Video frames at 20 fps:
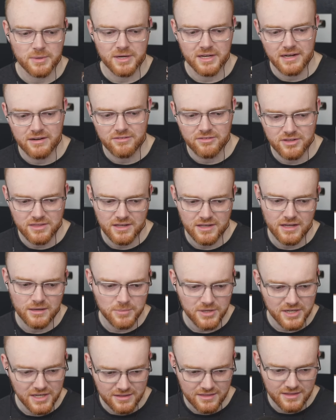and
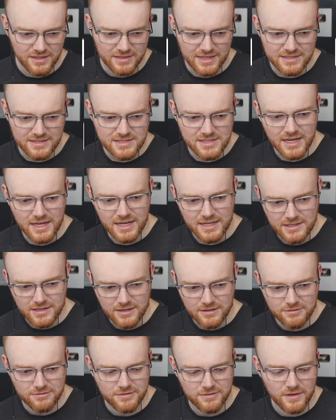everything, but I think that's kind
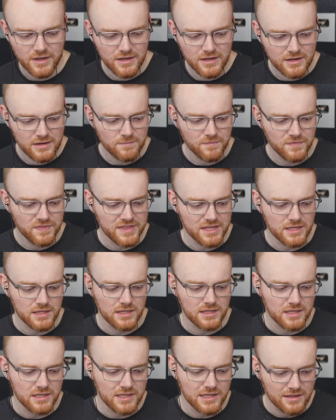of
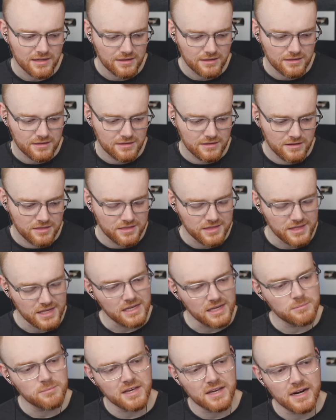the
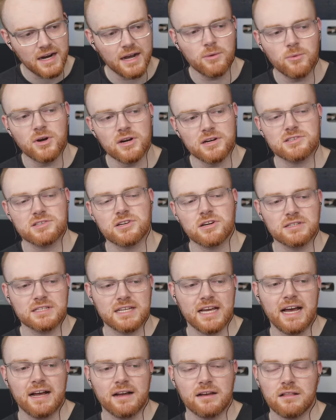theme that I want to start
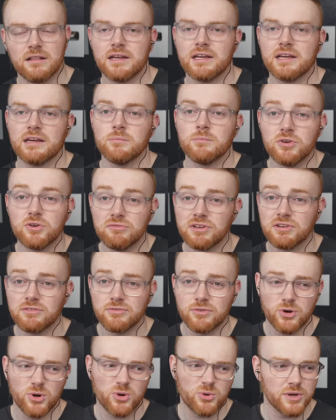tackling and moving
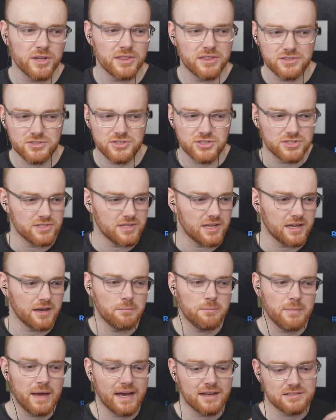forward with is just like
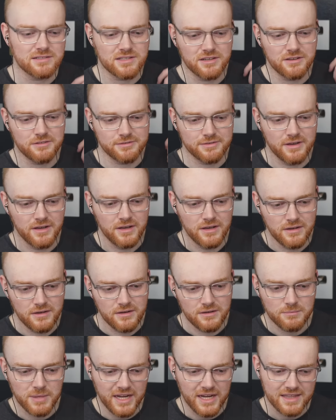a massive,
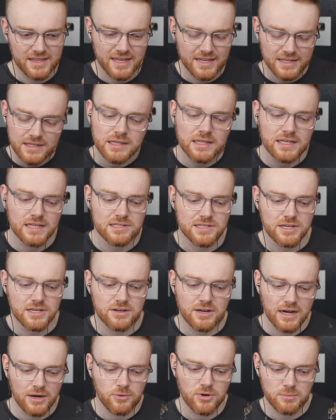by the end of this
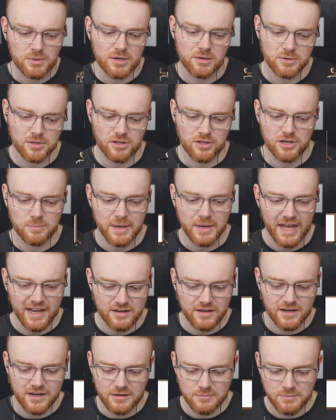year, I want to be able to look
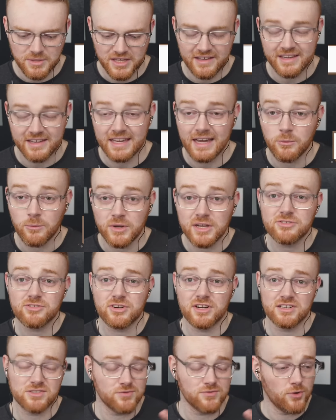back on it and be like, yeah, we
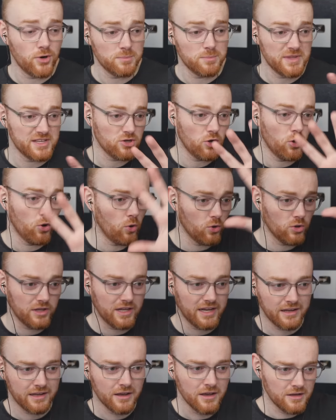transformed this whole
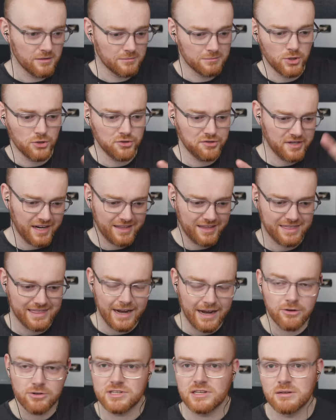like
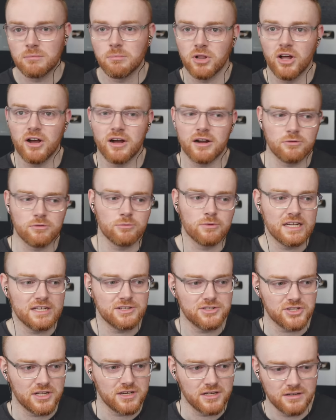multi-thousand block
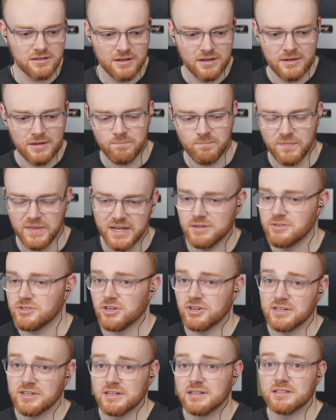region and
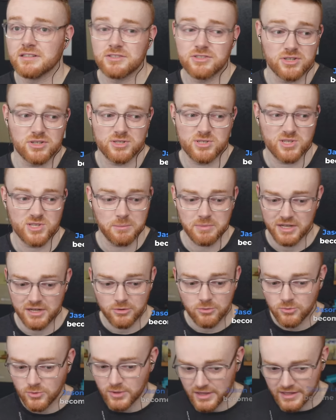turned it into just
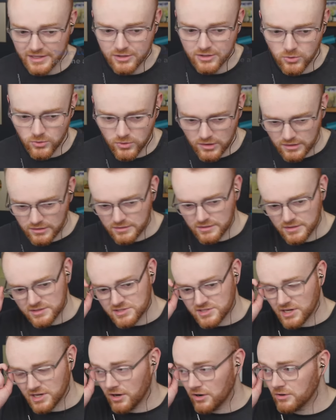something really cool.
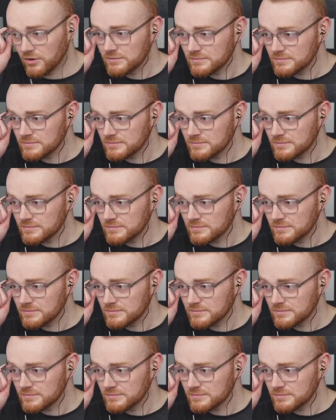So